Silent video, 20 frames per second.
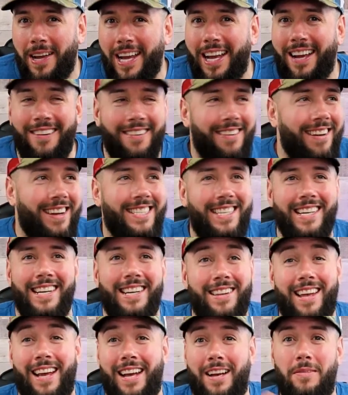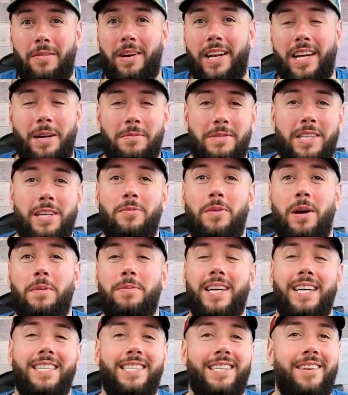me who doesn't, like, when it comes to
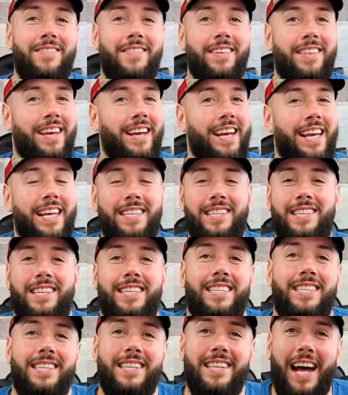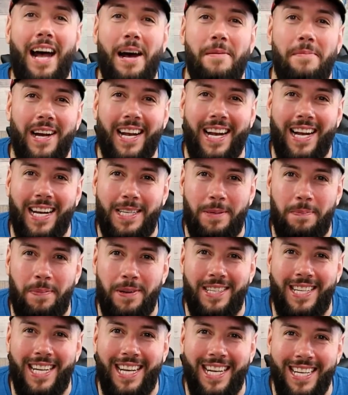websites and everything, it's just not my
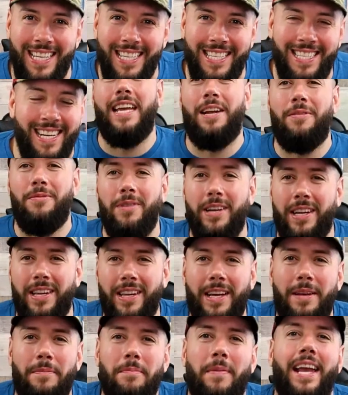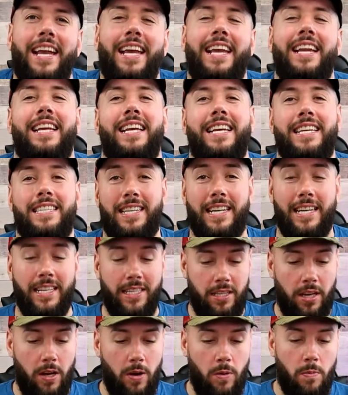expertise. They really make it easy.
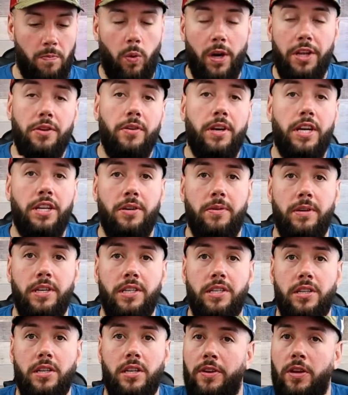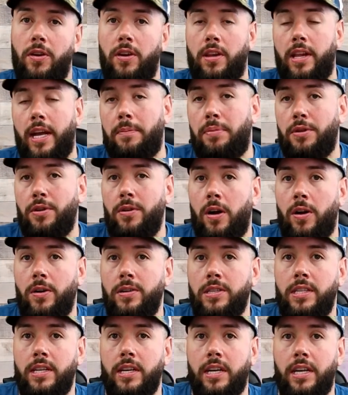So what you could do is if you go to like
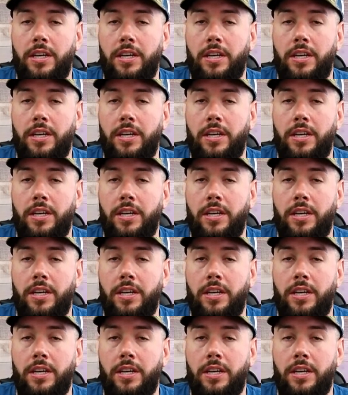Bluehost,